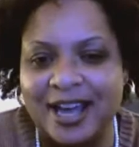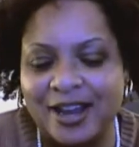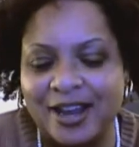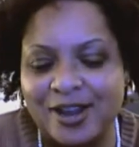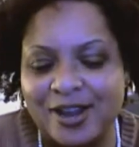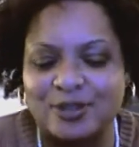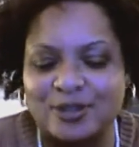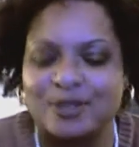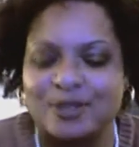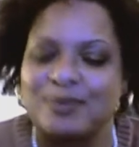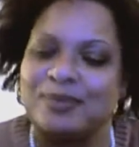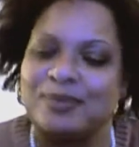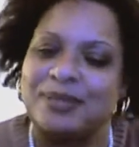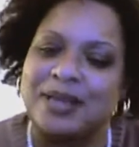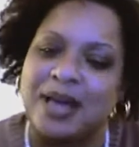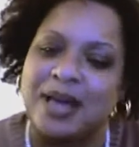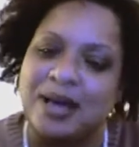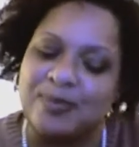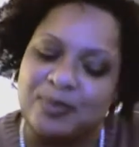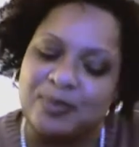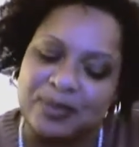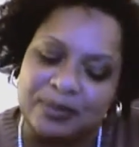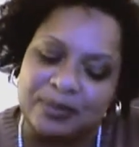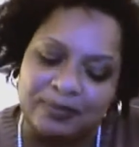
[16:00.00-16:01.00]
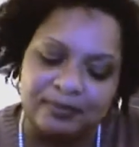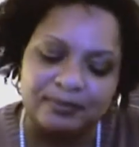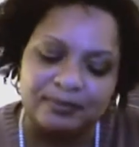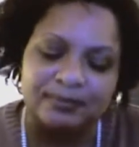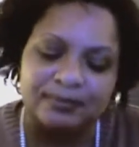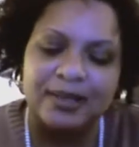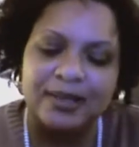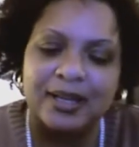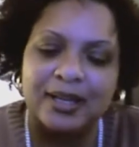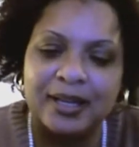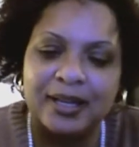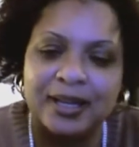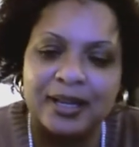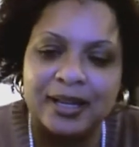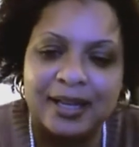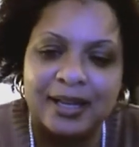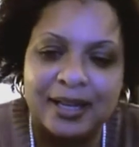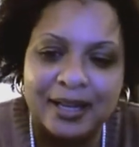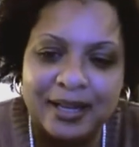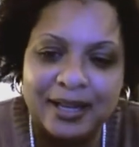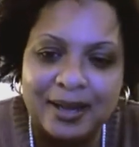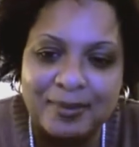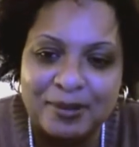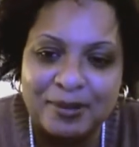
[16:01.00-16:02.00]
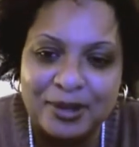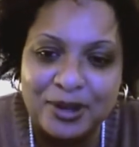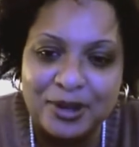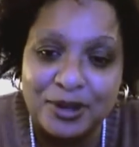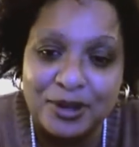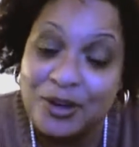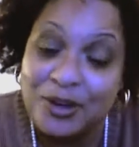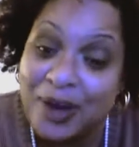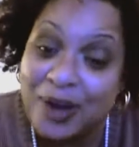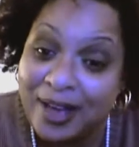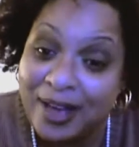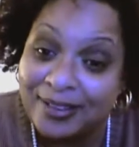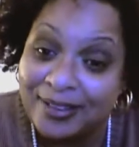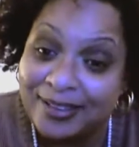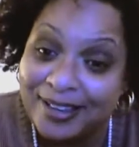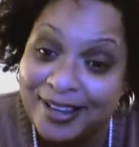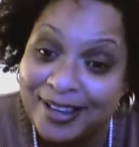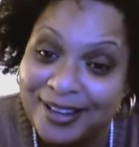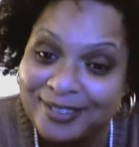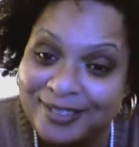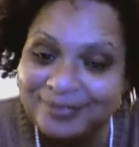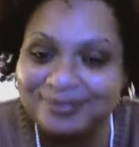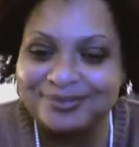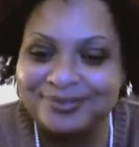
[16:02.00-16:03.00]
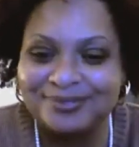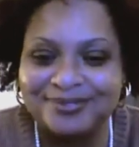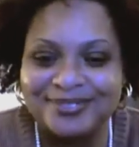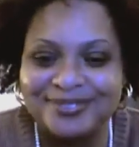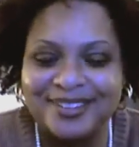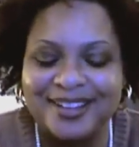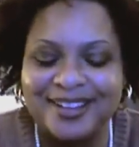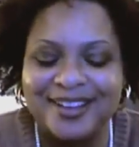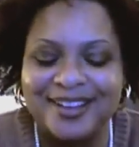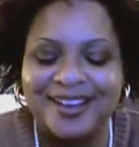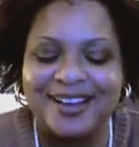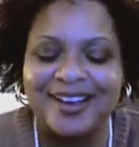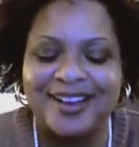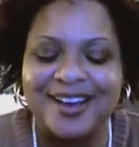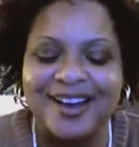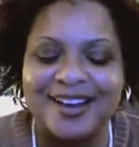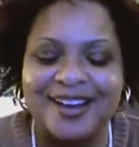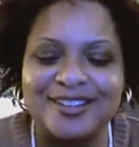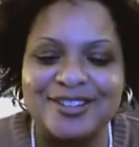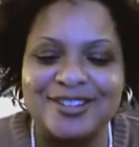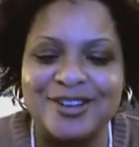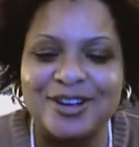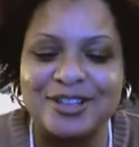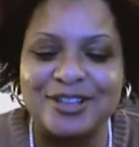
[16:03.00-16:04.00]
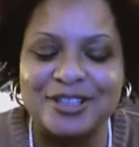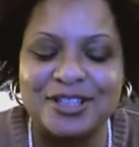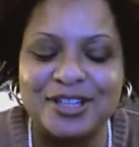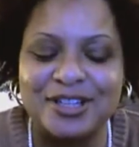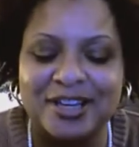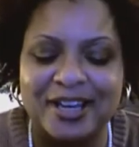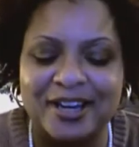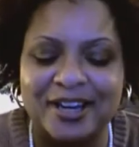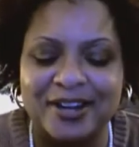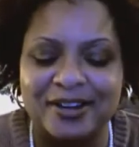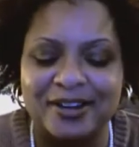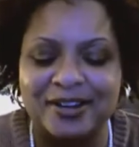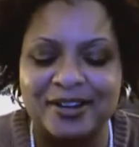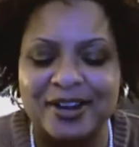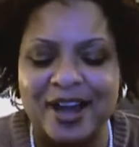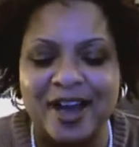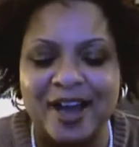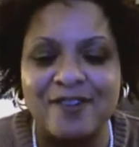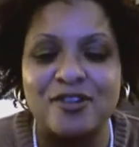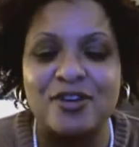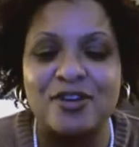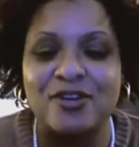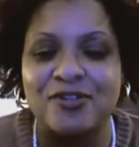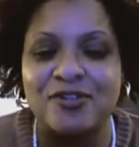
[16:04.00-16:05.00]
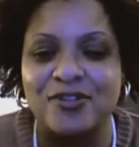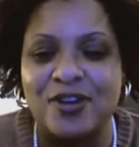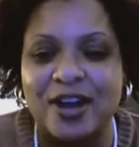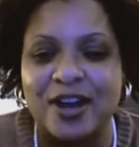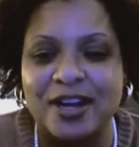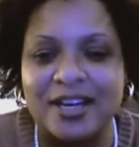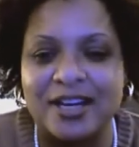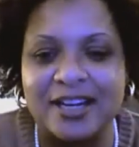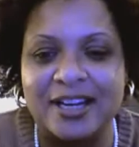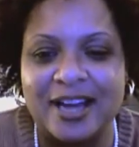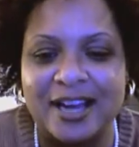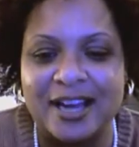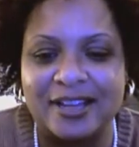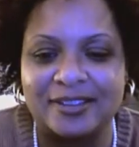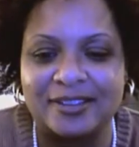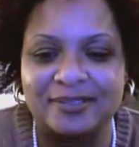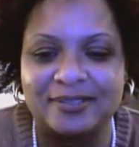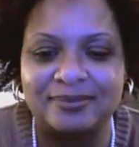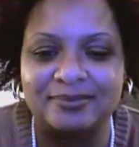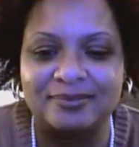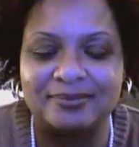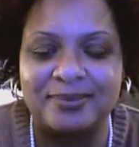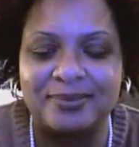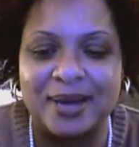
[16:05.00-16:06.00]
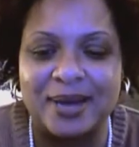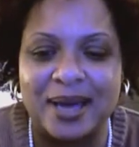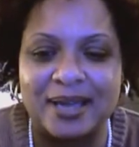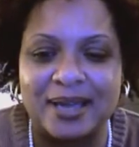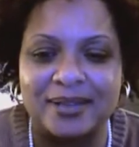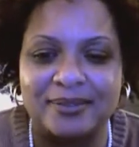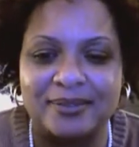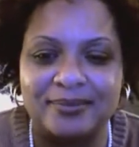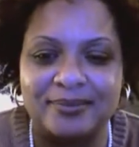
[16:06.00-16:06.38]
hello sometimes. Let me know you're out there. I'll talk to you later. Have a good Friday night. Bye.